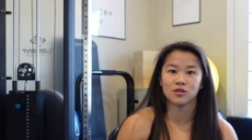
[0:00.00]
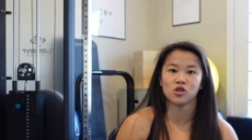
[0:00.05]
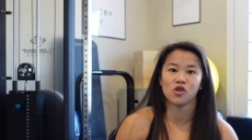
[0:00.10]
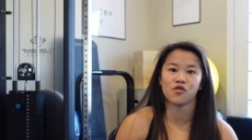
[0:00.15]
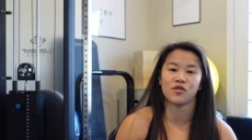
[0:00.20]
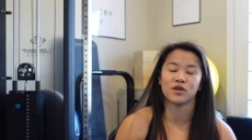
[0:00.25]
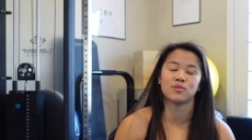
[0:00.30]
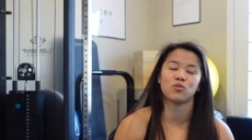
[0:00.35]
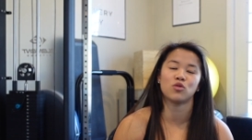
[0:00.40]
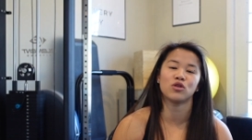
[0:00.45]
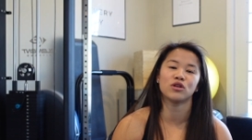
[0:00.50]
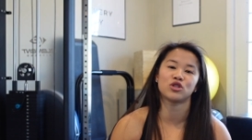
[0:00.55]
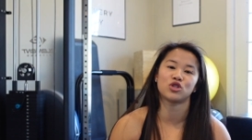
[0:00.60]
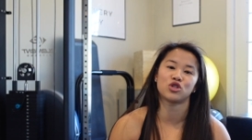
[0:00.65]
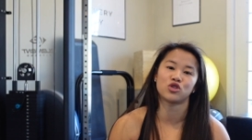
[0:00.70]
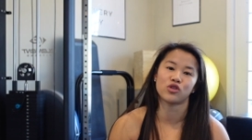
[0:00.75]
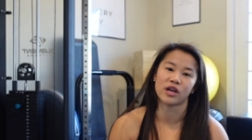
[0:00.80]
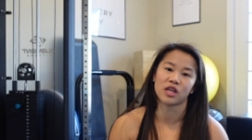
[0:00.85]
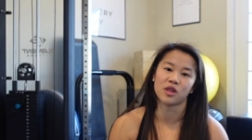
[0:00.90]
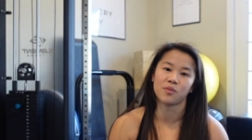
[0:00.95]
So if it's more
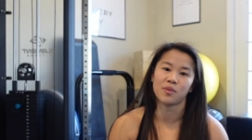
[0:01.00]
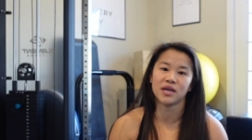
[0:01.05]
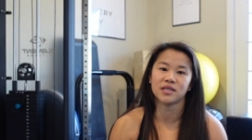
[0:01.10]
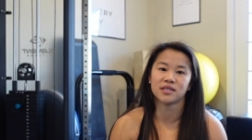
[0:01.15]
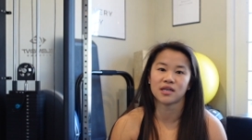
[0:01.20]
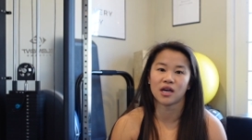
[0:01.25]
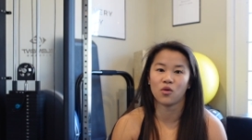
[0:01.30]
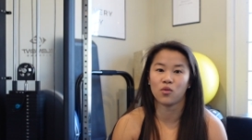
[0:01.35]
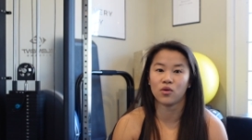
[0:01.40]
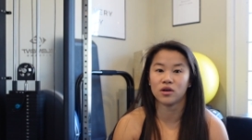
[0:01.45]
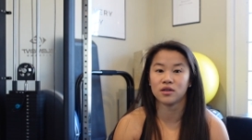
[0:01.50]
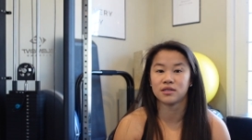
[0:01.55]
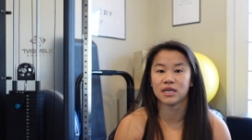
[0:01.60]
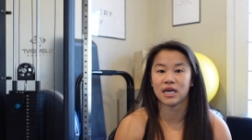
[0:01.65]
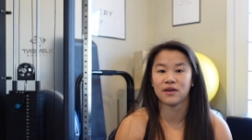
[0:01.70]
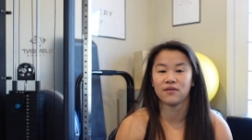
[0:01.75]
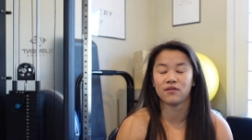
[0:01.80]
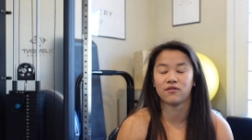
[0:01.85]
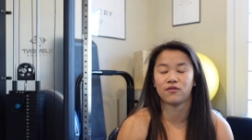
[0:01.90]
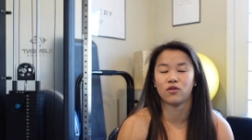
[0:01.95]
strength based, I will
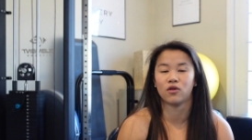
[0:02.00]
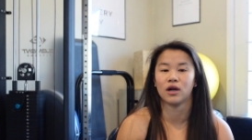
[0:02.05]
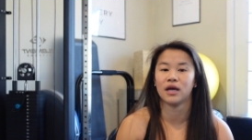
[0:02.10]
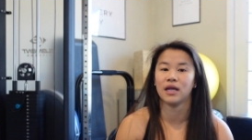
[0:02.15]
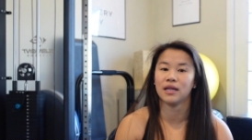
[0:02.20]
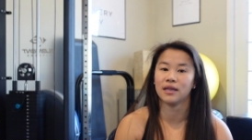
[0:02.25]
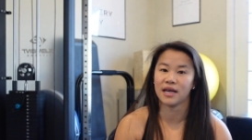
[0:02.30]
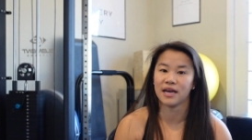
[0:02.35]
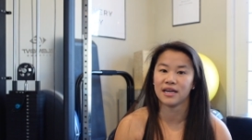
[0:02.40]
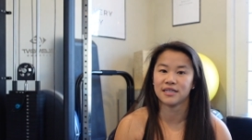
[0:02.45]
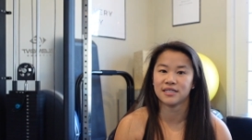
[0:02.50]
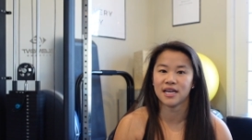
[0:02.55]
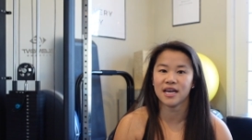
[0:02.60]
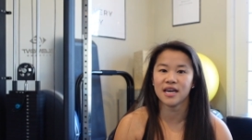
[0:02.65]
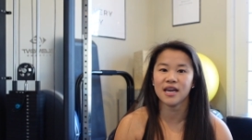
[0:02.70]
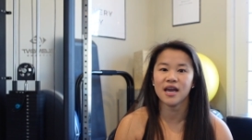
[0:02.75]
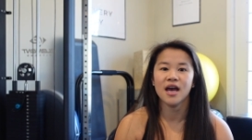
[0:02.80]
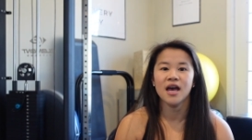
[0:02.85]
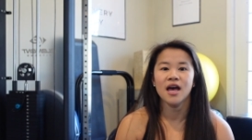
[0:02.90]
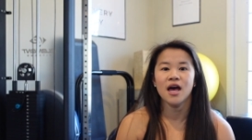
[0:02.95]
save it for a leg
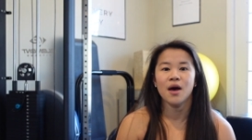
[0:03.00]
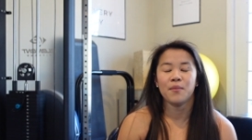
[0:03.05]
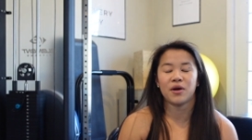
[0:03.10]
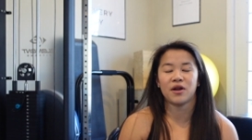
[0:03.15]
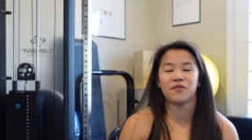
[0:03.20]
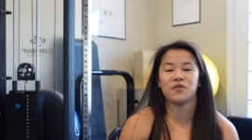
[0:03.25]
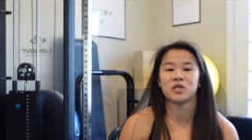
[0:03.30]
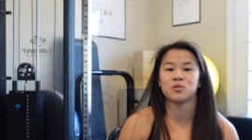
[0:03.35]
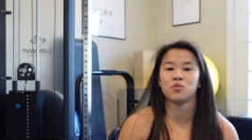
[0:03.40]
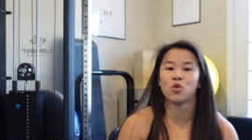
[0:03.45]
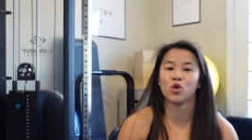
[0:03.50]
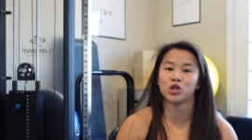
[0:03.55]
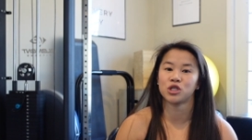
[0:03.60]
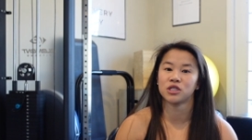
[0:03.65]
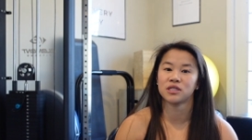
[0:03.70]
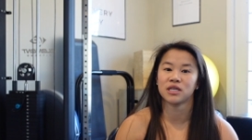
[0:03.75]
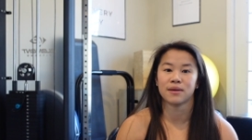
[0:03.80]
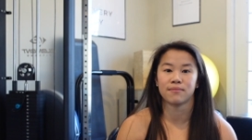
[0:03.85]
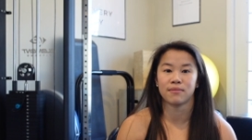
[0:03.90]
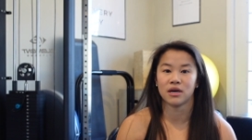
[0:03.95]
day. But if it's more
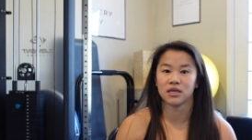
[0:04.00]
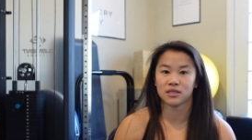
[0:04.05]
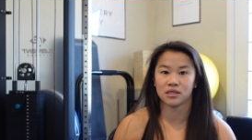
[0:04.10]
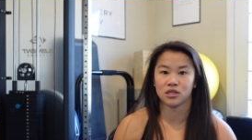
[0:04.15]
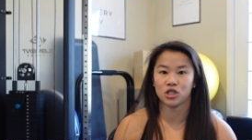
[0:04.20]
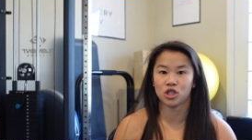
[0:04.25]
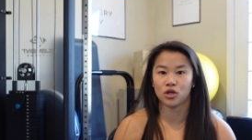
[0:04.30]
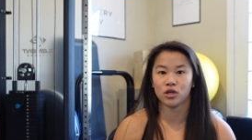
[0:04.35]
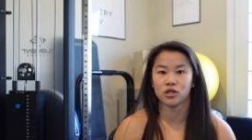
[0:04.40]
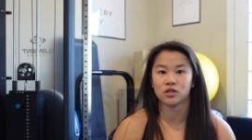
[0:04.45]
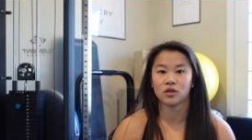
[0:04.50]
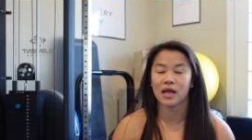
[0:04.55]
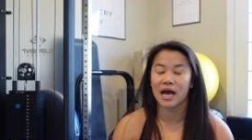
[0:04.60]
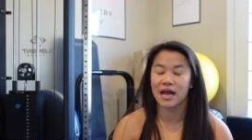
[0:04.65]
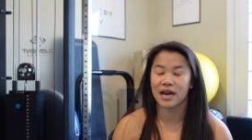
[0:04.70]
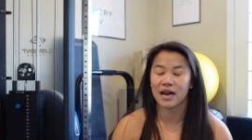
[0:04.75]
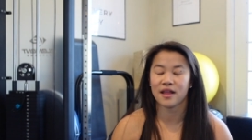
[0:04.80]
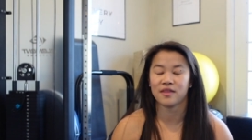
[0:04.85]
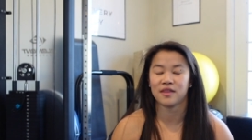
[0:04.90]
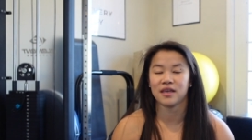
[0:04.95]
just like muscle endurance, I'll
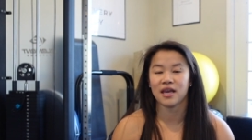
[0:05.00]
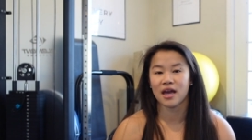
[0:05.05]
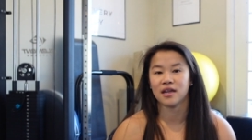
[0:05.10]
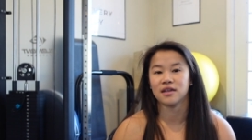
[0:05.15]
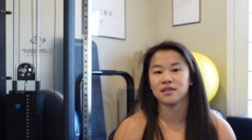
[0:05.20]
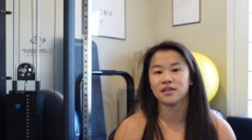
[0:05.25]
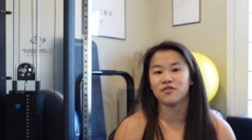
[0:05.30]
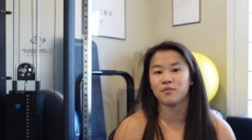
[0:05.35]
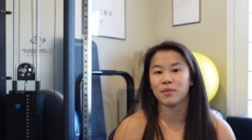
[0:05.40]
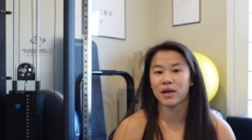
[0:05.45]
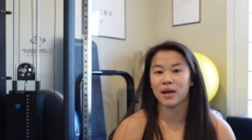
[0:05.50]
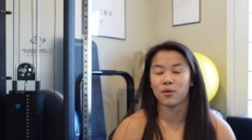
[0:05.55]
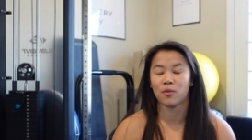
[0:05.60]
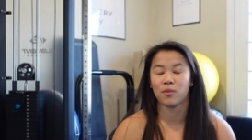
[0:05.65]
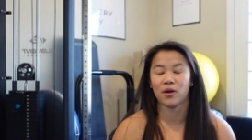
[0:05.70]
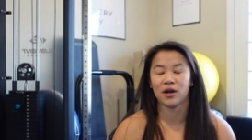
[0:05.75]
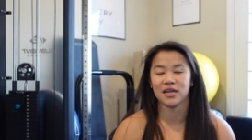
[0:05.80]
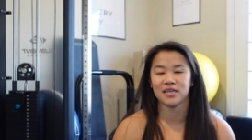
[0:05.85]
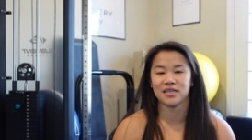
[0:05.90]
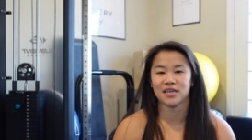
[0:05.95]
add it at the end of my upper
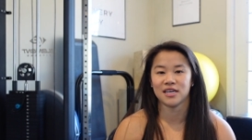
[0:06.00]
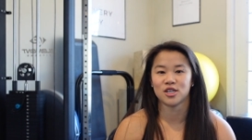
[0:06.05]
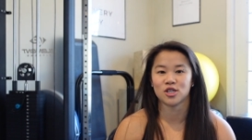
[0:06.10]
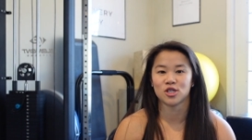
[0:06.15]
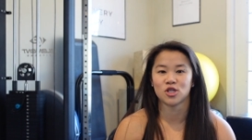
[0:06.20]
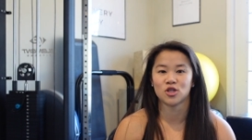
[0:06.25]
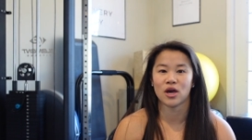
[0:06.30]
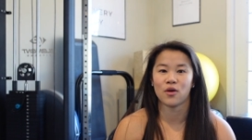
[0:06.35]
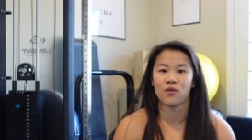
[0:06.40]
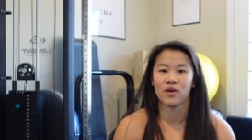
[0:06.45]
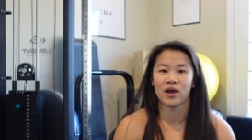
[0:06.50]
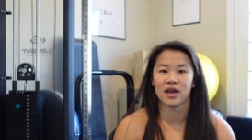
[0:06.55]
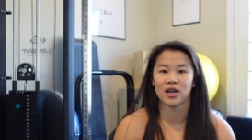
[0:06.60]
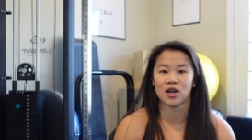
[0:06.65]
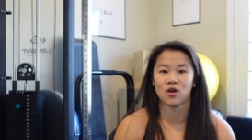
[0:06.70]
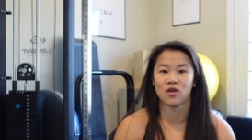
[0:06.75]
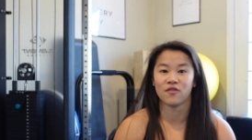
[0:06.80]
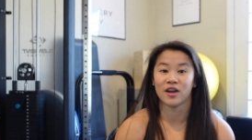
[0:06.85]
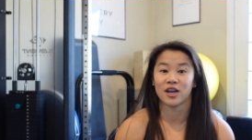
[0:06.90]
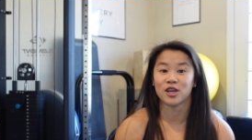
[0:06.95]
body day just so that way I
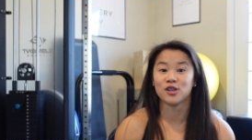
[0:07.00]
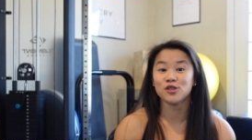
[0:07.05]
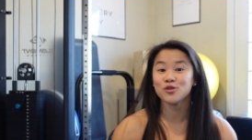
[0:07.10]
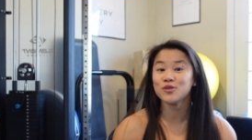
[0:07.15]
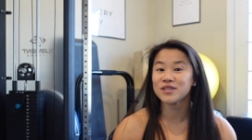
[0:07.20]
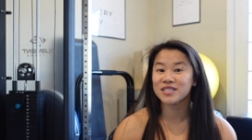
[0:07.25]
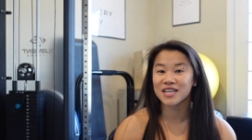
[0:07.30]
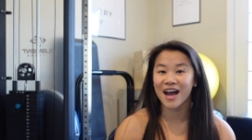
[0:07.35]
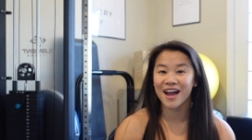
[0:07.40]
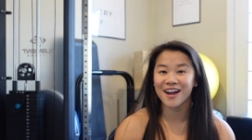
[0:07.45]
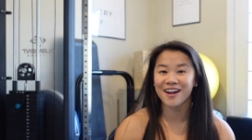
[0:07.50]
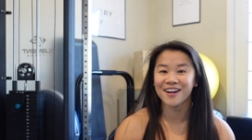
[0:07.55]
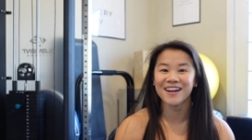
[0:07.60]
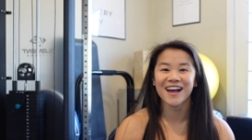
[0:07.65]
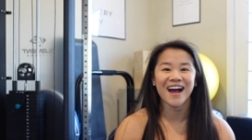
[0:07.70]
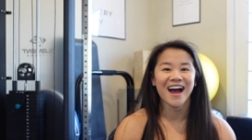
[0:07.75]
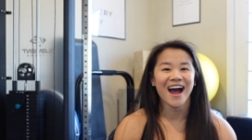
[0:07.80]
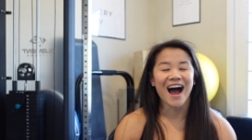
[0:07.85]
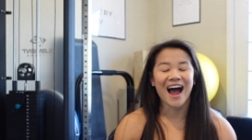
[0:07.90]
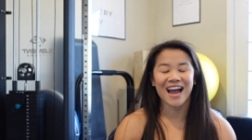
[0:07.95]
know if I can do it
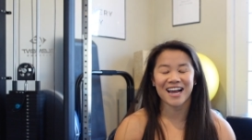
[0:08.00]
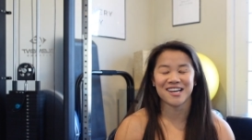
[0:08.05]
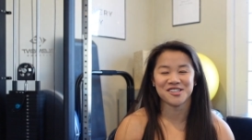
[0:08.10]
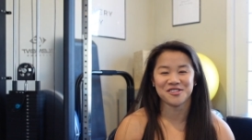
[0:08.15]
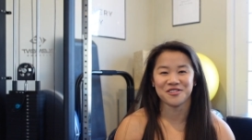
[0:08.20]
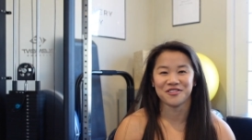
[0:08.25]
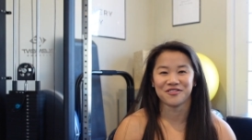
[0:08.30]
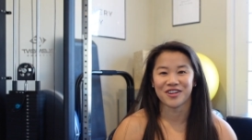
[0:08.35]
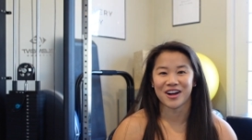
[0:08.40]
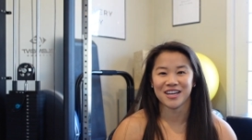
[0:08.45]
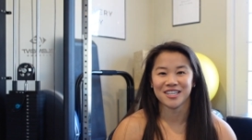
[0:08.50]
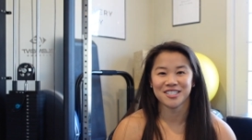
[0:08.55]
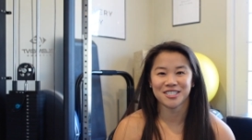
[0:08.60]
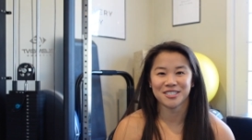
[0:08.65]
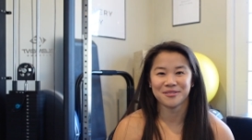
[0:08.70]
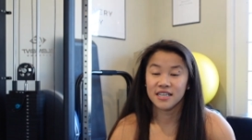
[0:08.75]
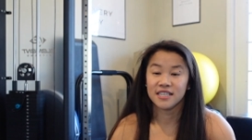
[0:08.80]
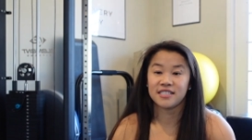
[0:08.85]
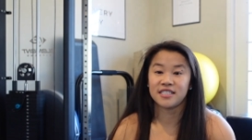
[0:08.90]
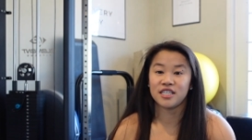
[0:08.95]
tired, I can do it fresh.
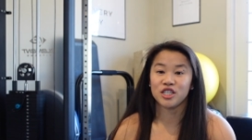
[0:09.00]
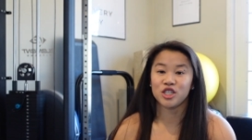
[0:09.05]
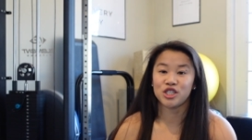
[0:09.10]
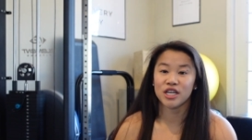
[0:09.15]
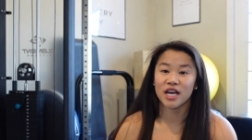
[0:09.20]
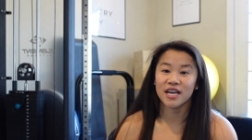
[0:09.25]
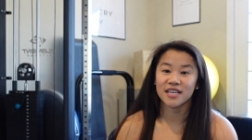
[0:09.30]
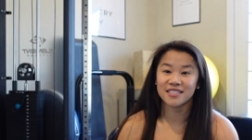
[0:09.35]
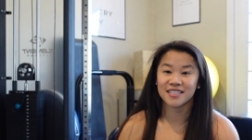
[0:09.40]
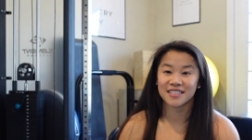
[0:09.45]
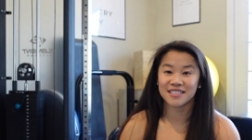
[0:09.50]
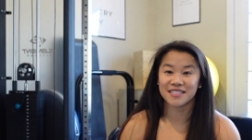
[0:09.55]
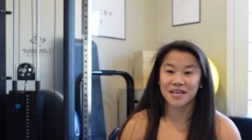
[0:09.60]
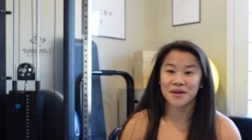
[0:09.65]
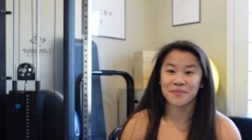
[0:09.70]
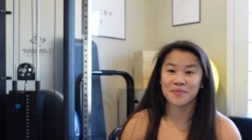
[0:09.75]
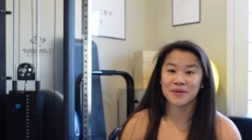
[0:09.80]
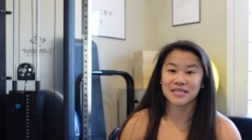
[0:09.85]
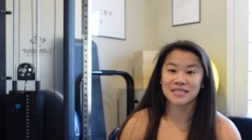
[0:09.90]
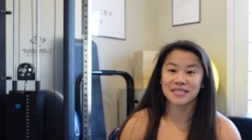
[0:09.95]
Suggest
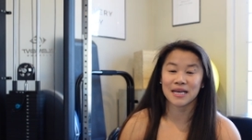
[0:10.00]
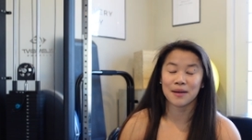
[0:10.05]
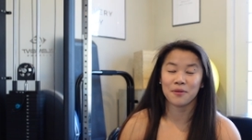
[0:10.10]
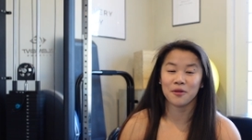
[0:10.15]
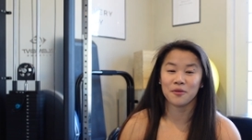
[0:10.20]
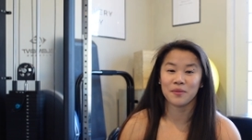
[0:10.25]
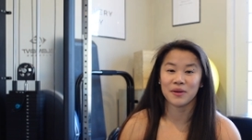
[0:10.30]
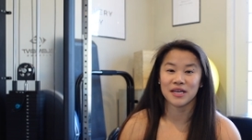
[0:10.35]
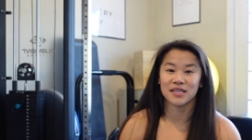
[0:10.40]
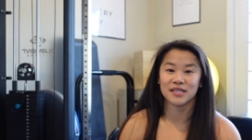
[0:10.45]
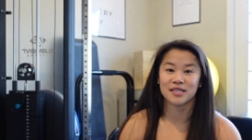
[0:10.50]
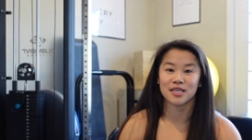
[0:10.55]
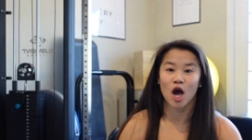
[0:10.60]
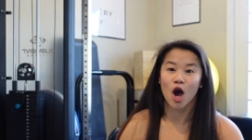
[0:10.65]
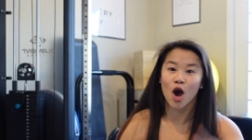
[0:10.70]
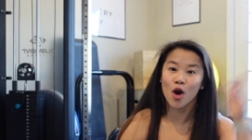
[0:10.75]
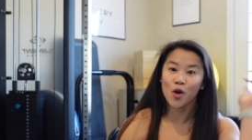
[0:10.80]
some supplements.